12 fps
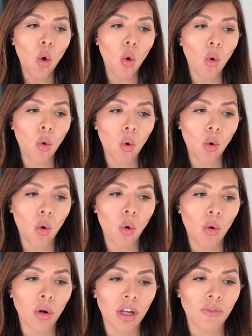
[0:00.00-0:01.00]

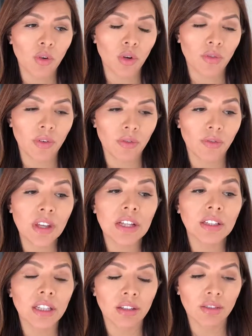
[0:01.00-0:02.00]
or if you're
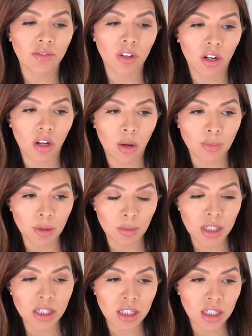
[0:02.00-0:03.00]
feeling very
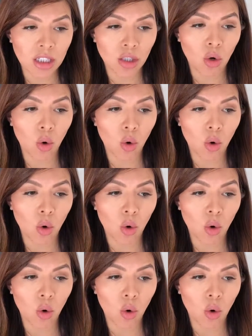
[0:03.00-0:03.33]
optimistic,